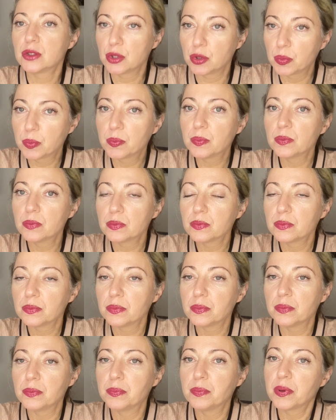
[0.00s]
to
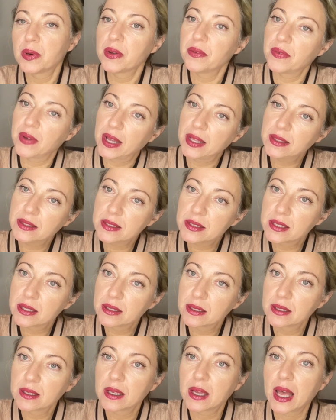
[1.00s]
prevent
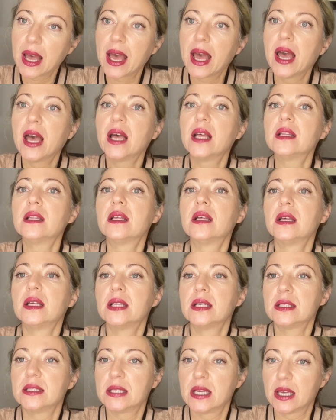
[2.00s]
and
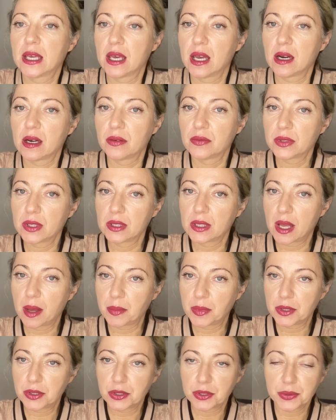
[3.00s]
take care of the
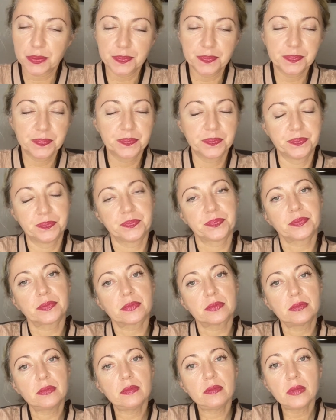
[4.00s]
damage.
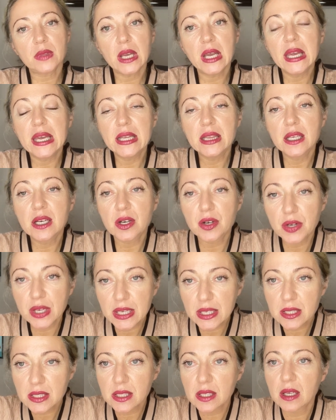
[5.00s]

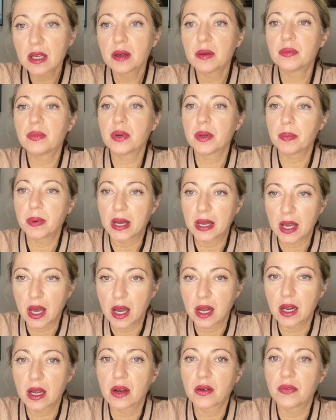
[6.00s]
Increase
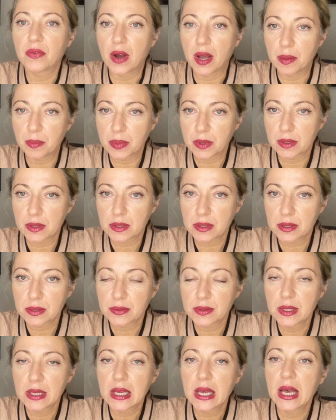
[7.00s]
prebiotic fibers.
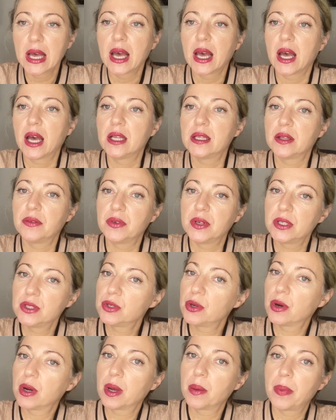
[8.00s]
And we
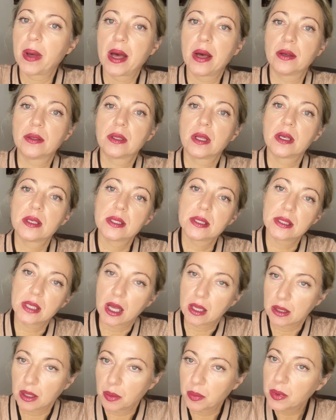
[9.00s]
talk about
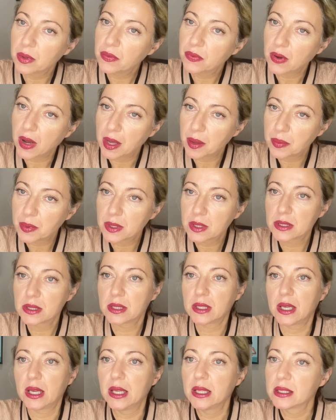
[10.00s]
soluble fibers,
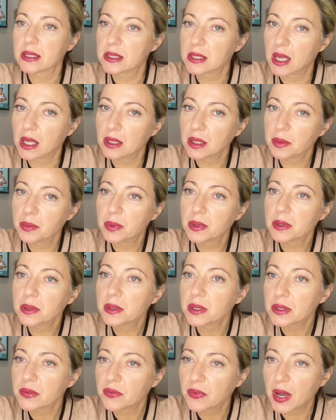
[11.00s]

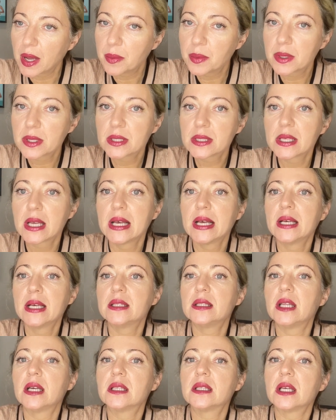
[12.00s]
insoluble fibers,
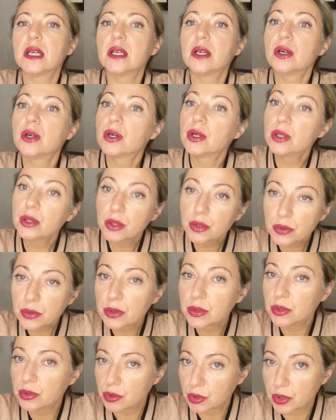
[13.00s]
that
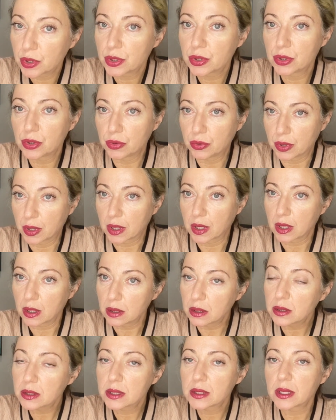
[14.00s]
include
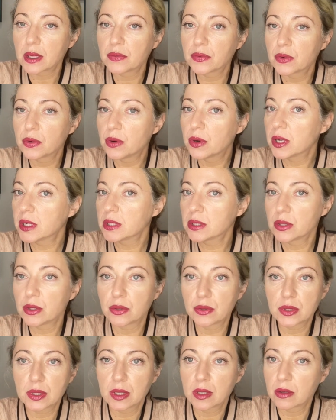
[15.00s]
nutraceuticals. Of course,
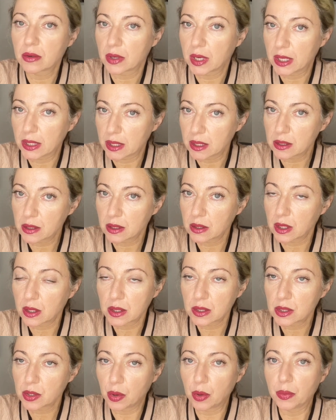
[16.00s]
those are great
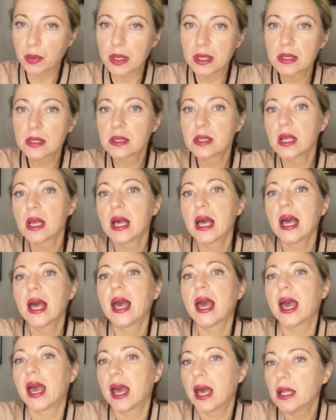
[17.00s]
as always,
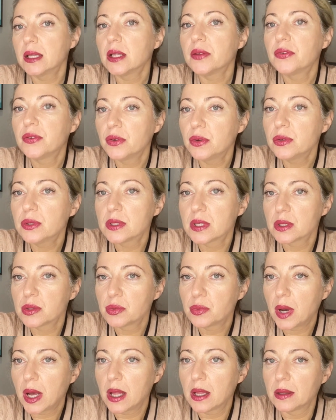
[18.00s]
and foods as
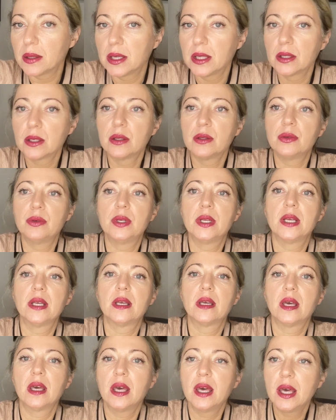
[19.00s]
well,
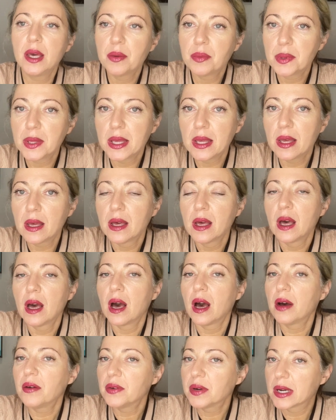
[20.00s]
including kiwi,
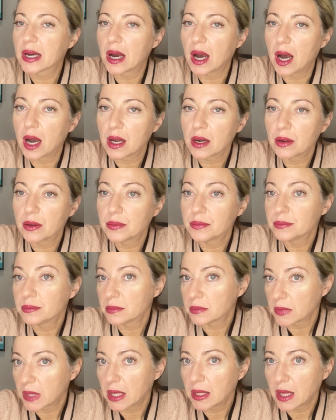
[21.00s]
avocado,
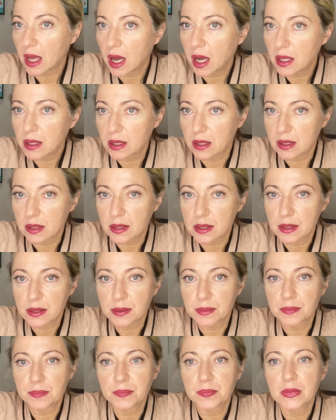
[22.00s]
and others.
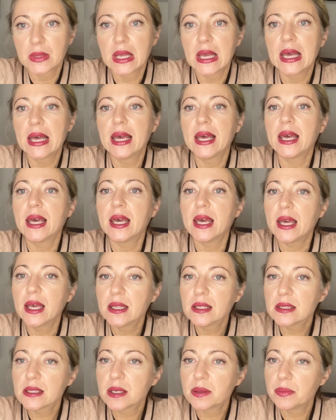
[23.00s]

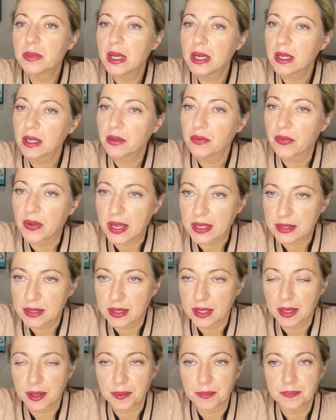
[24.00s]
Intermittent
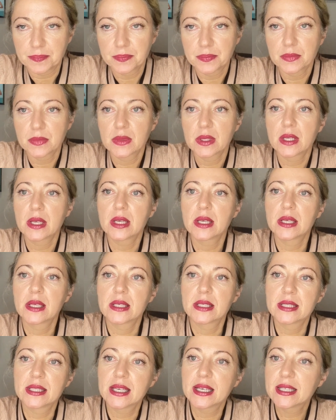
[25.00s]
fasting,
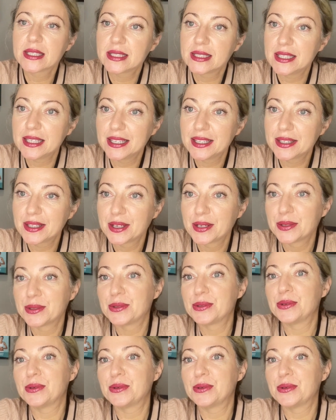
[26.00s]
16